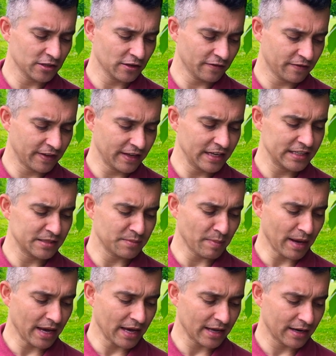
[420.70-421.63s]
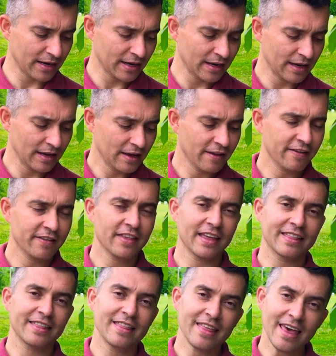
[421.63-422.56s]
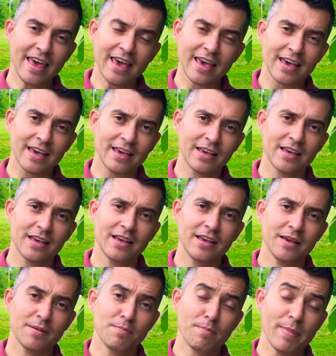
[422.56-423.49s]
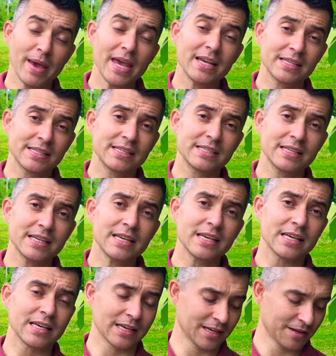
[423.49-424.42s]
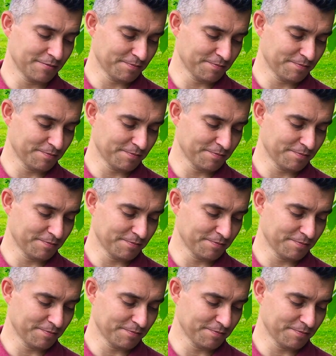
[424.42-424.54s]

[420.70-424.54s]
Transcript: of these men, that they may see.